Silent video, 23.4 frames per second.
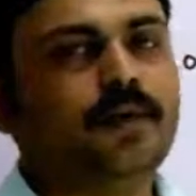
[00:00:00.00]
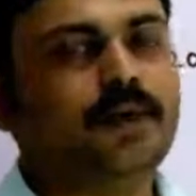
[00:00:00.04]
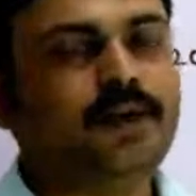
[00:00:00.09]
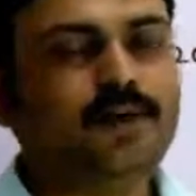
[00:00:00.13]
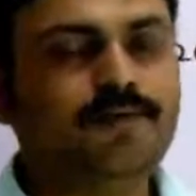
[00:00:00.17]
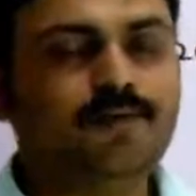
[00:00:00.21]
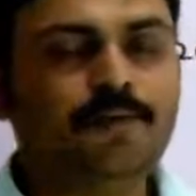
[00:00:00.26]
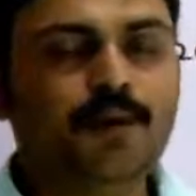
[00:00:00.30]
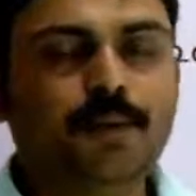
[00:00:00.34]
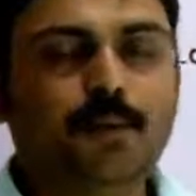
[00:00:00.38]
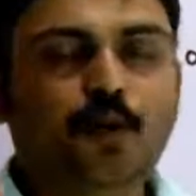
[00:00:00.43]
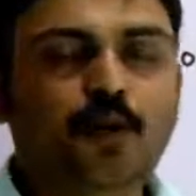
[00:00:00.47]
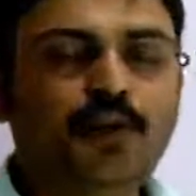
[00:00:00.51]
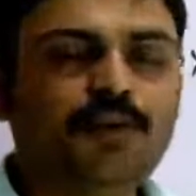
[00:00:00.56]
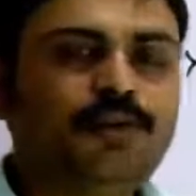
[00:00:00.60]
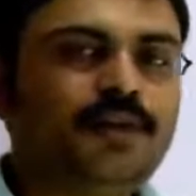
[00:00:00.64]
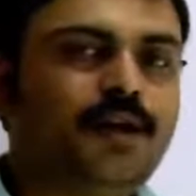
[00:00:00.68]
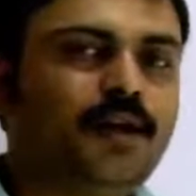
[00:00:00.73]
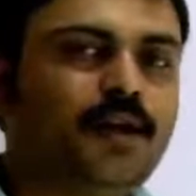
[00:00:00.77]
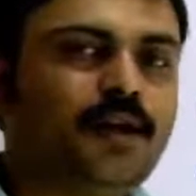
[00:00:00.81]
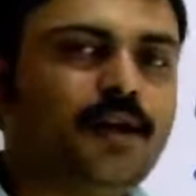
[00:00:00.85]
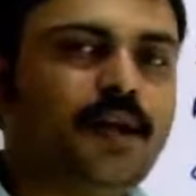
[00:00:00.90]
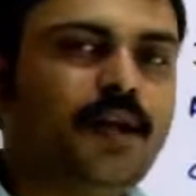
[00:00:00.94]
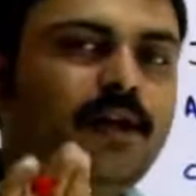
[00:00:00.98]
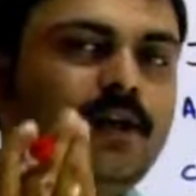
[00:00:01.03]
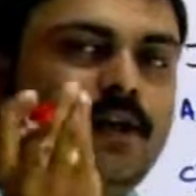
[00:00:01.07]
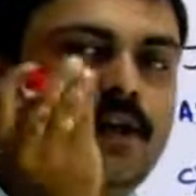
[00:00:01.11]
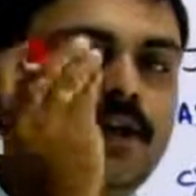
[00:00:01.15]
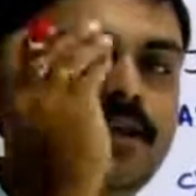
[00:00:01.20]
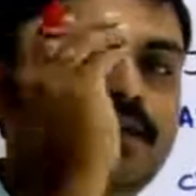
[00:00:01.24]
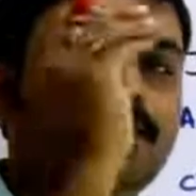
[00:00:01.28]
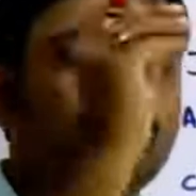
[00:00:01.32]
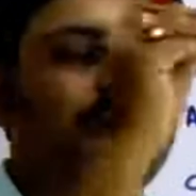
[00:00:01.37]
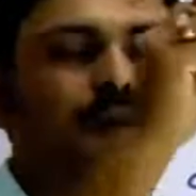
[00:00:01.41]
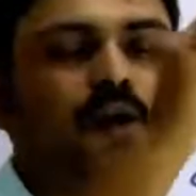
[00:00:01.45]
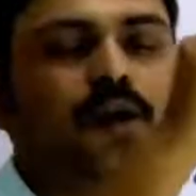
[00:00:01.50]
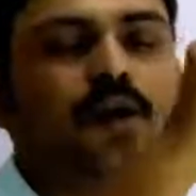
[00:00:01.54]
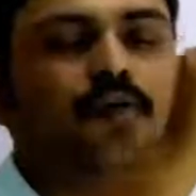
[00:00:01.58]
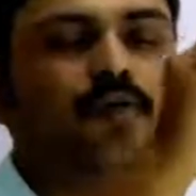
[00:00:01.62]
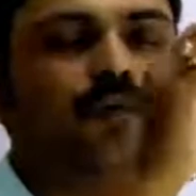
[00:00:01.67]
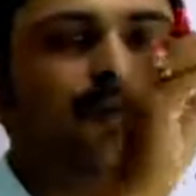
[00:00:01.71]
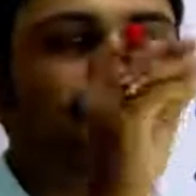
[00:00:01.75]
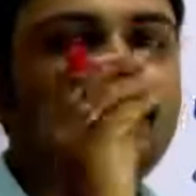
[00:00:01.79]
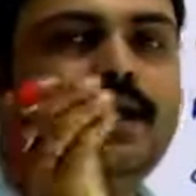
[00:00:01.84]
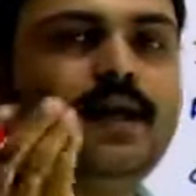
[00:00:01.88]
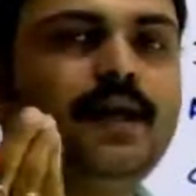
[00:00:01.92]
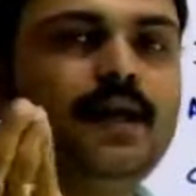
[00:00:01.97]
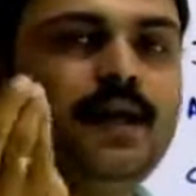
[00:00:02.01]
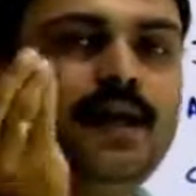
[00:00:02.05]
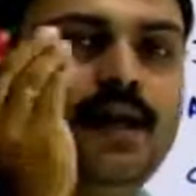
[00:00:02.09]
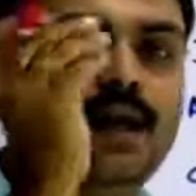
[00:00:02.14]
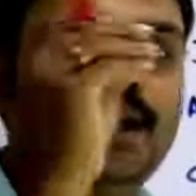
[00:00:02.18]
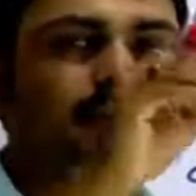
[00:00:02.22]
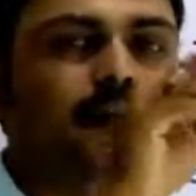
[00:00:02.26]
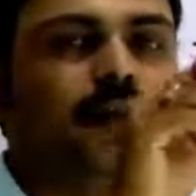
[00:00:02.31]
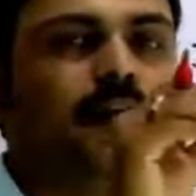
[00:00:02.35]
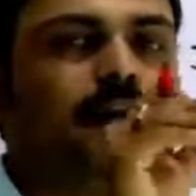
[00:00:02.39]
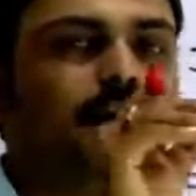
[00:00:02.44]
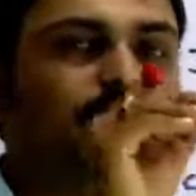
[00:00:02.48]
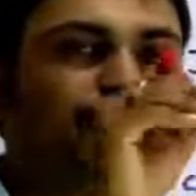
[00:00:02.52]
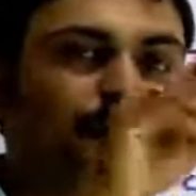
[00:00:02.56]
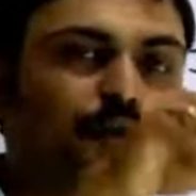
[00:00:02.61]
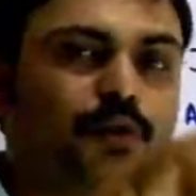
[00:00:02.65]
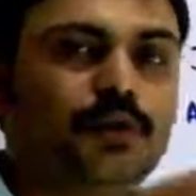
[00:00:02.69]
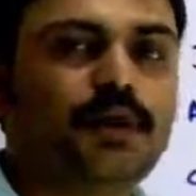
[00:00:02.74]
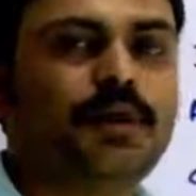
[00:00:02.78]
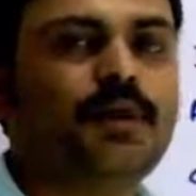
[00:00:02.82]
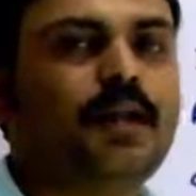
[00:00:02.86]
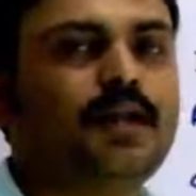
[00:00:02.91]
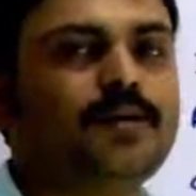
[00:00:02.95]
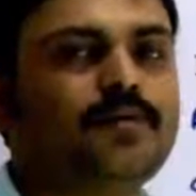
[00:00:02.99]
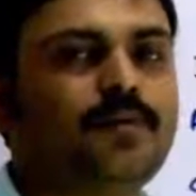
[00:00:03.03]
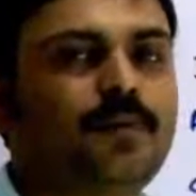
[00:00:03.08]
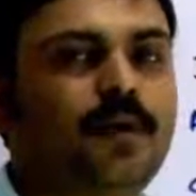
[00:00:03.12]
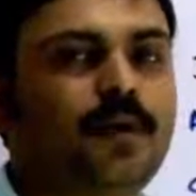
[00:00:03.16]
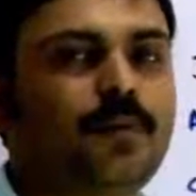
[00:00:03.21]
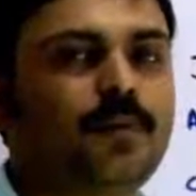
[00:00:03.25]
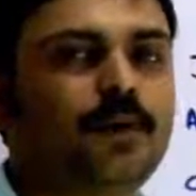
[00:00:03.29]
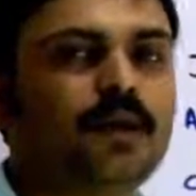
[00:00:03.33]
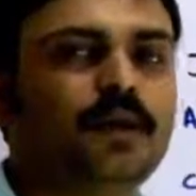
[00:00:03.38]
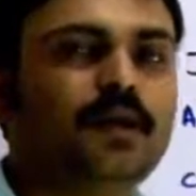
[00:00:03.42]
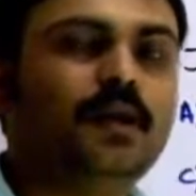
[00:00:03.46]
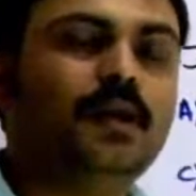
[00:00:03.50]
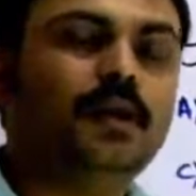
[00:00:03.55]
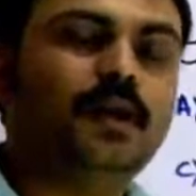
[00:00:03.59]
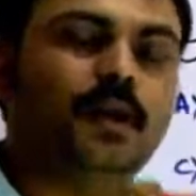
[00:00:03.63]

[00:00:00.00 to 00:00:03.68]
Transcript: If the moisture enters along with the air into the transformer